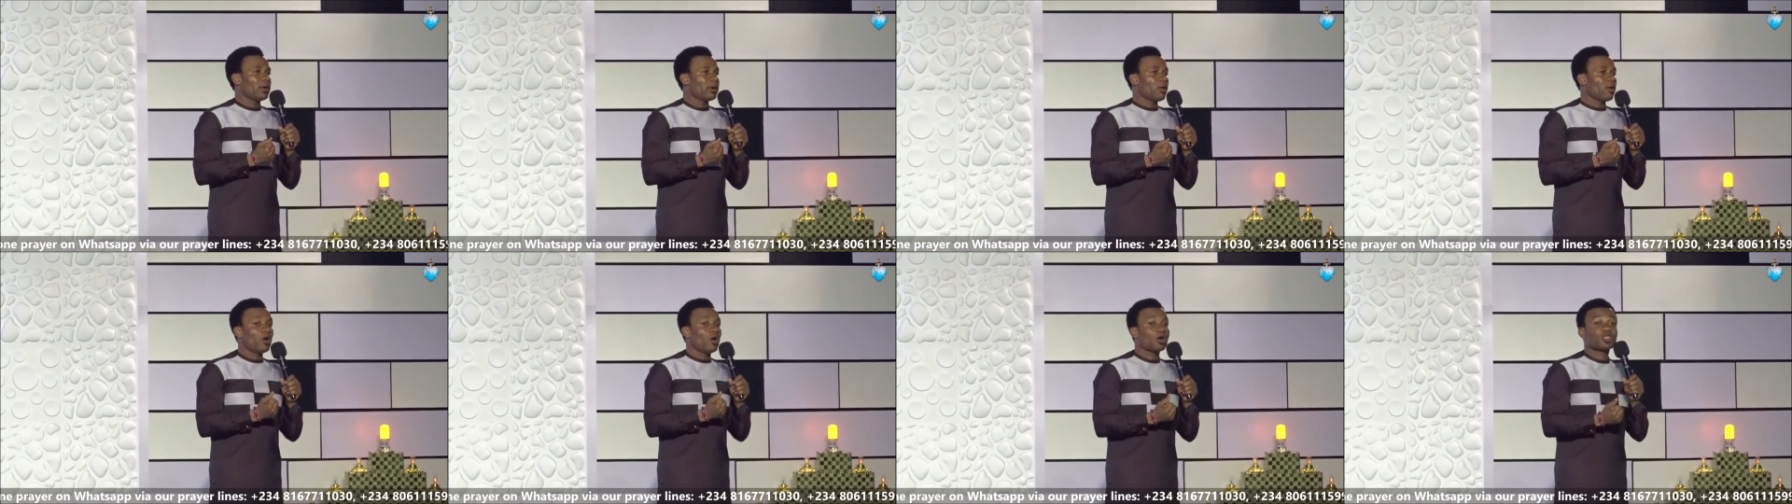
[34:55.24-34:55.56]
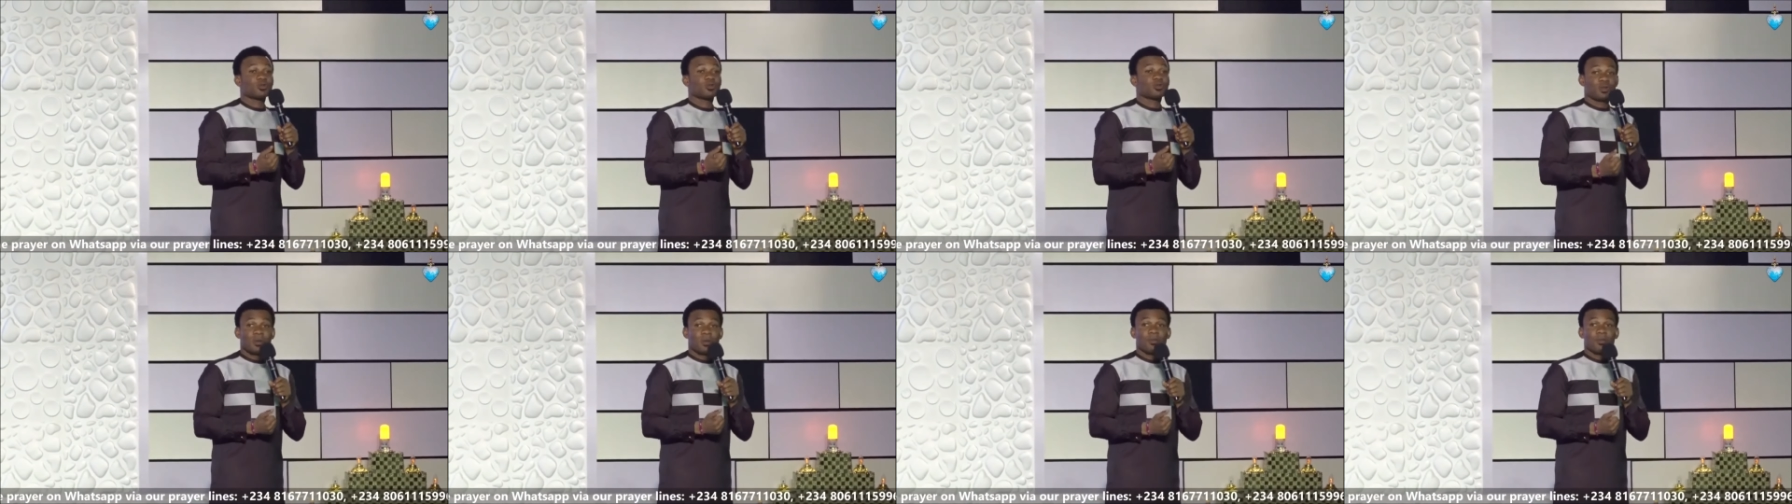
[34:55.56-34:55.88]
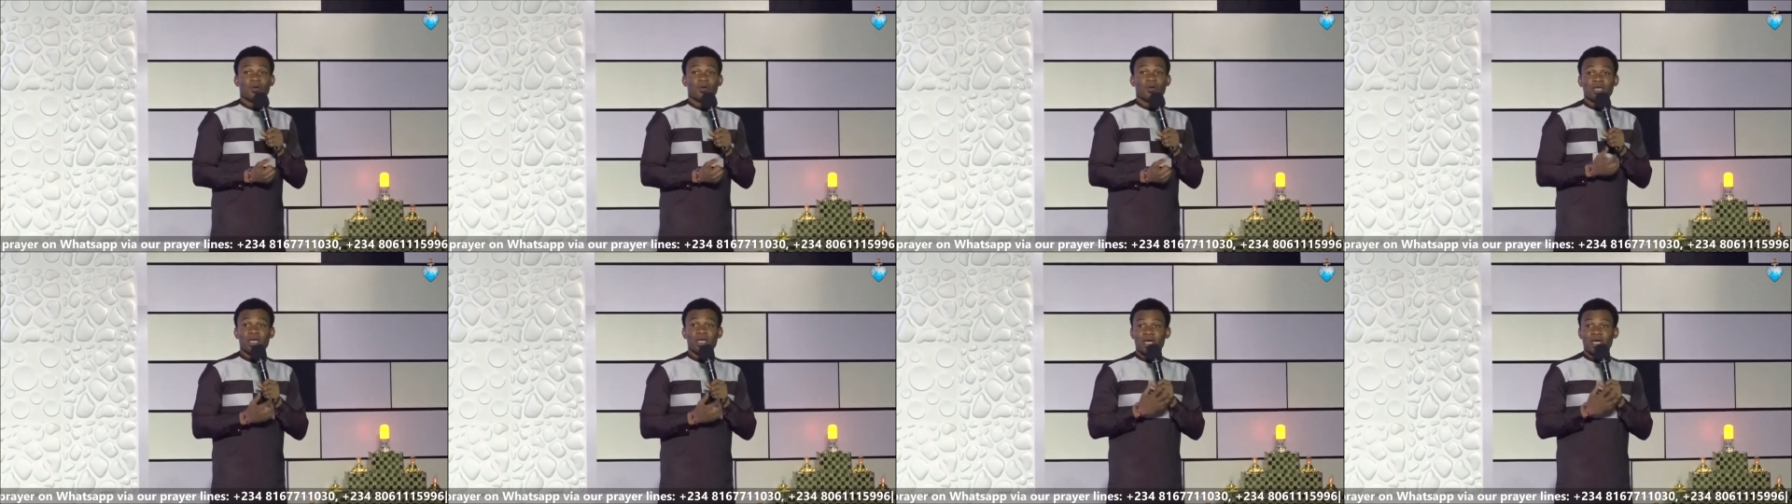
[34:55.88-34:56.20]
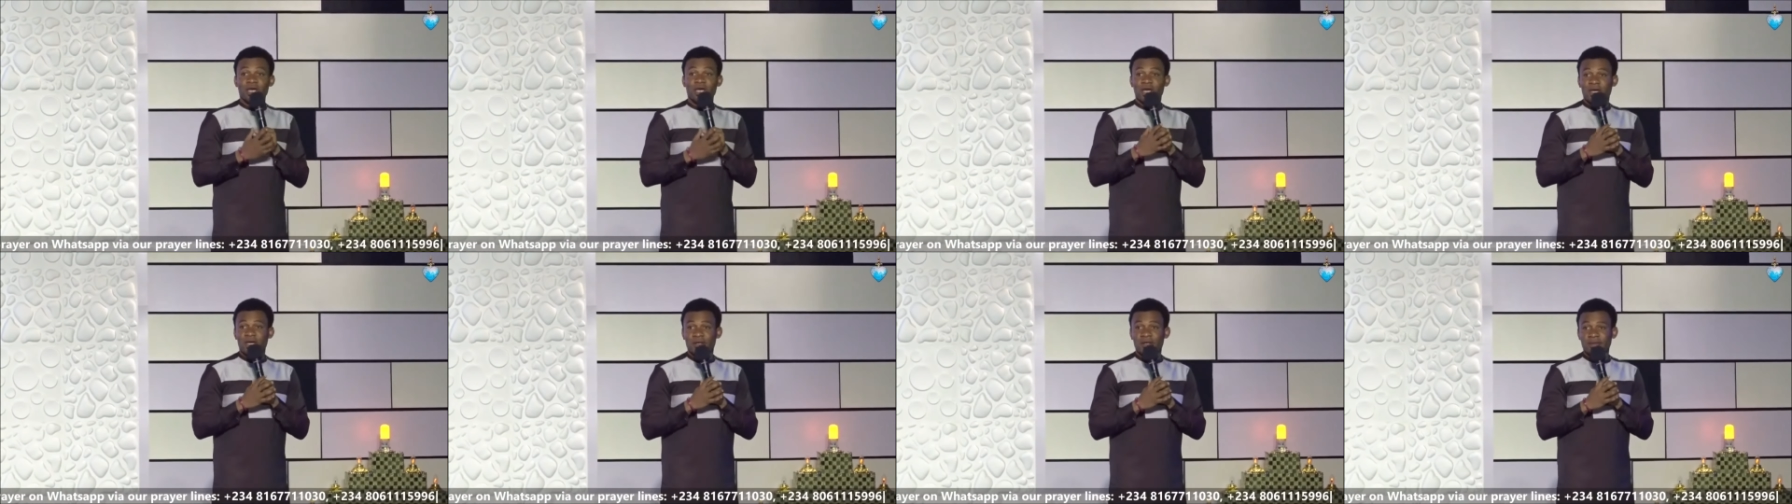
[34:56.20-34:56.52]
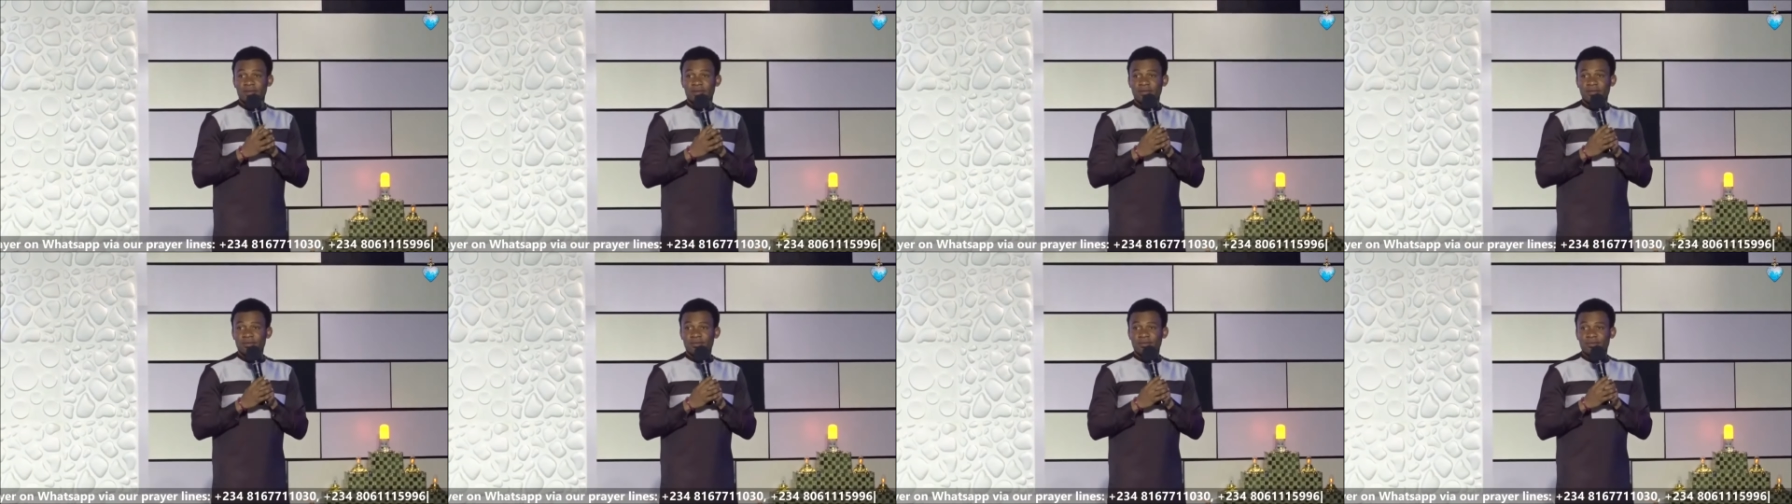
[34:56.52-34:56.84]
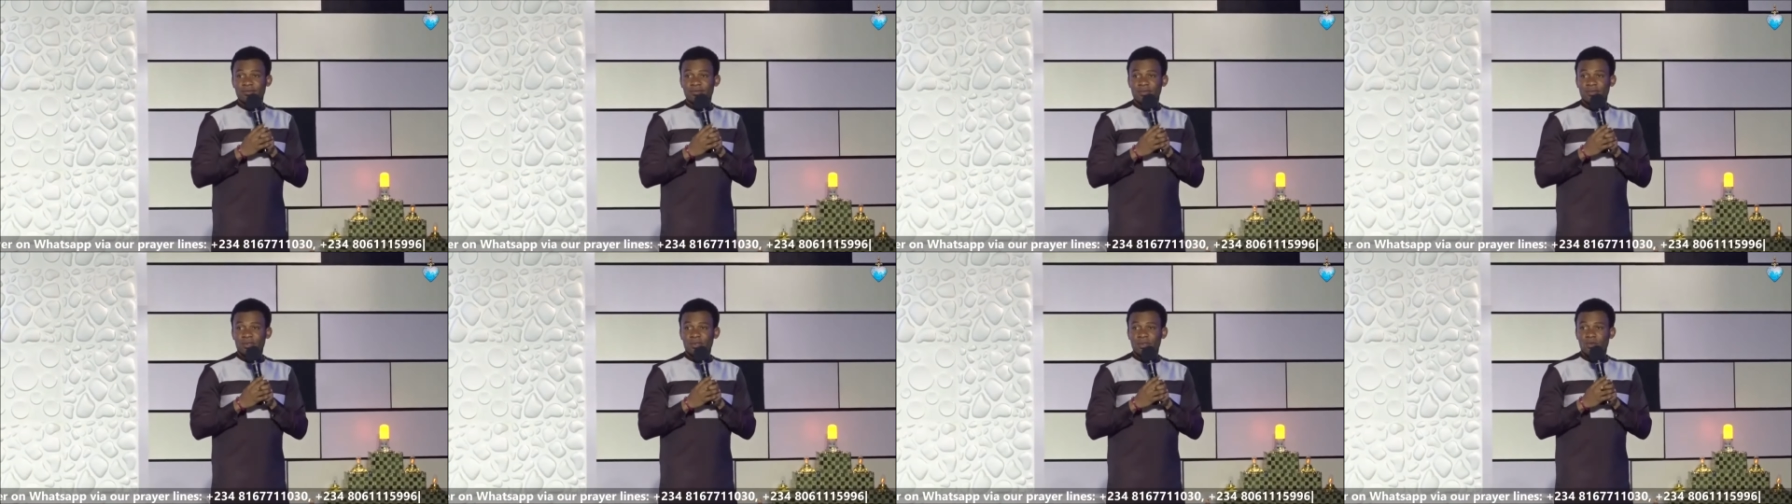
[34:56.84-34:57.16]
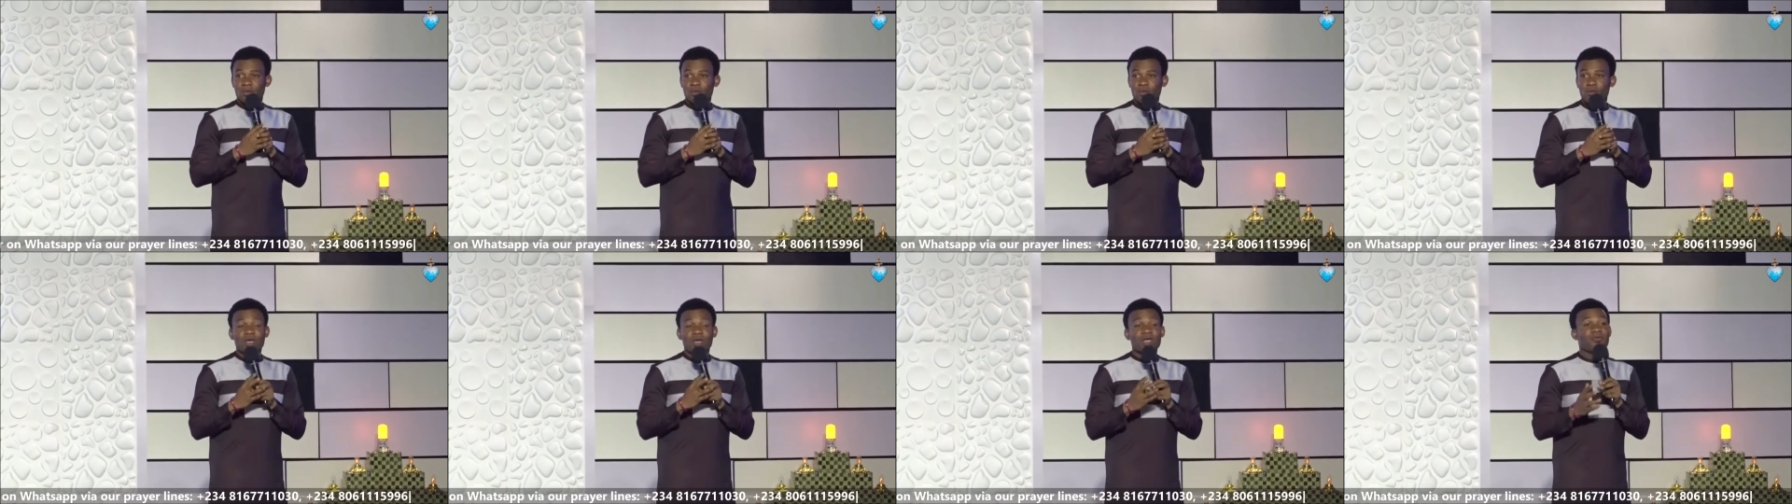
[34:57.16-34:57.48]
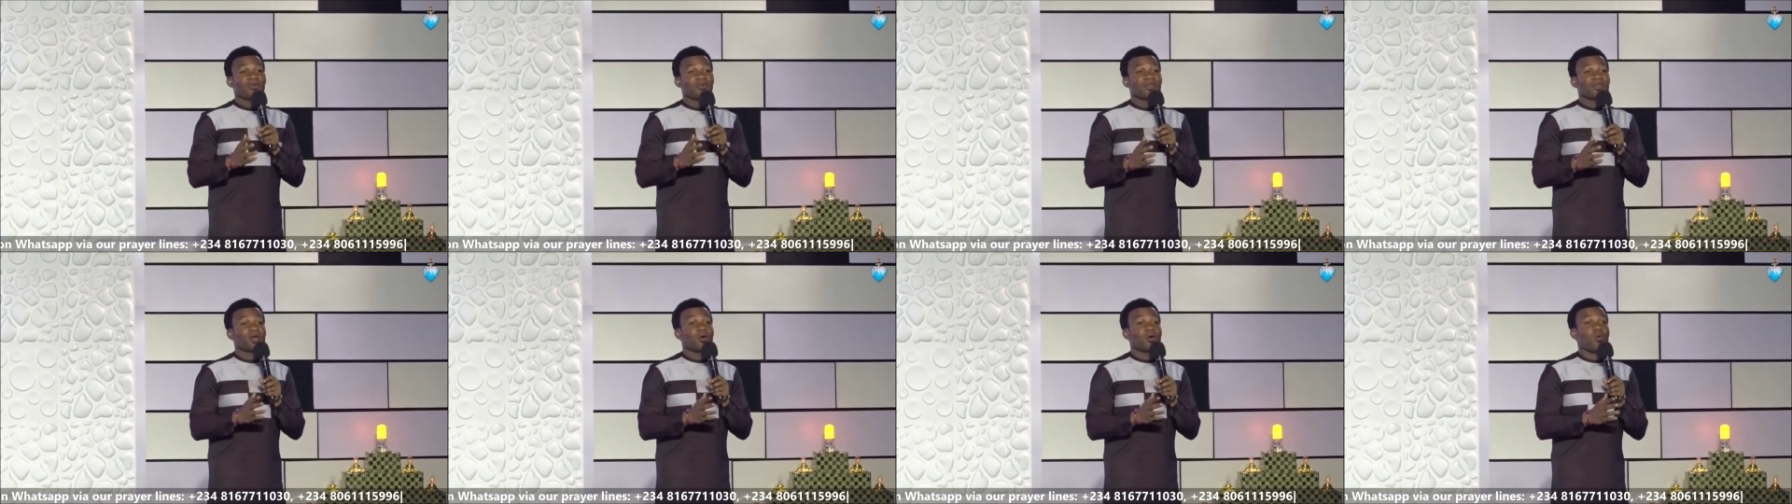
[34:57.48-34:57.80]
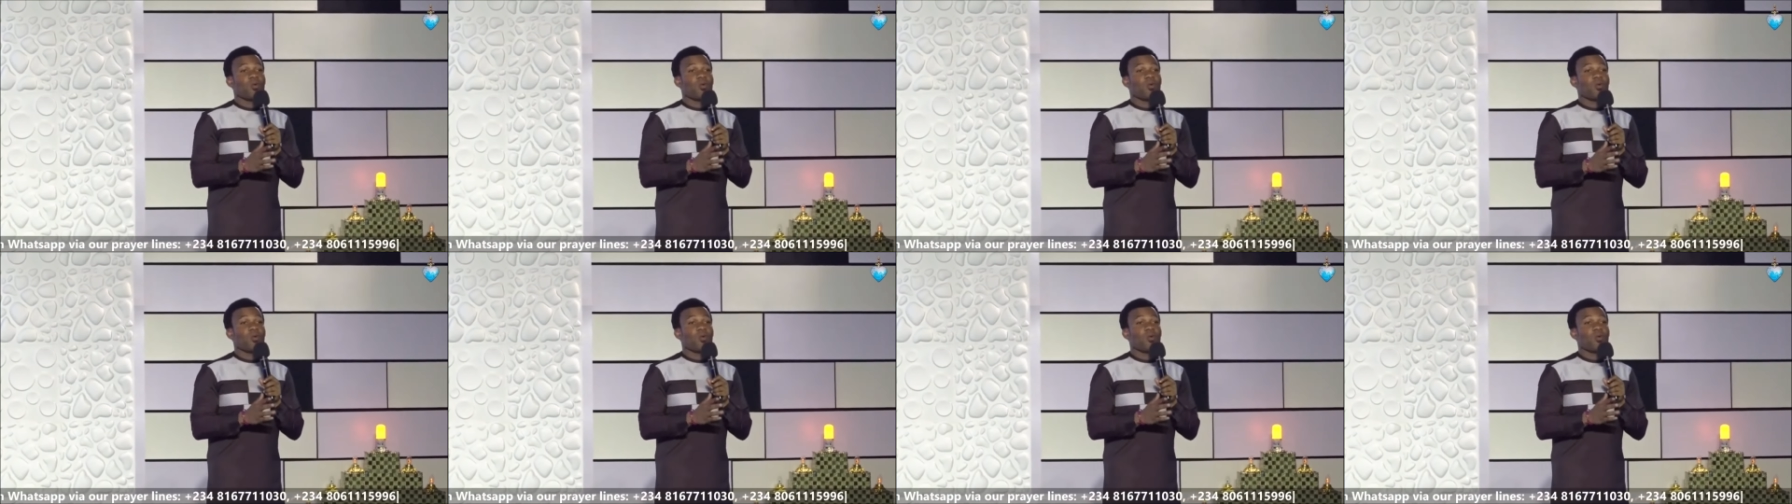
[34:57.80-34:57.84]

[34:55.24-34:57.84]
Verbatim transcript: hurt people here. We live in a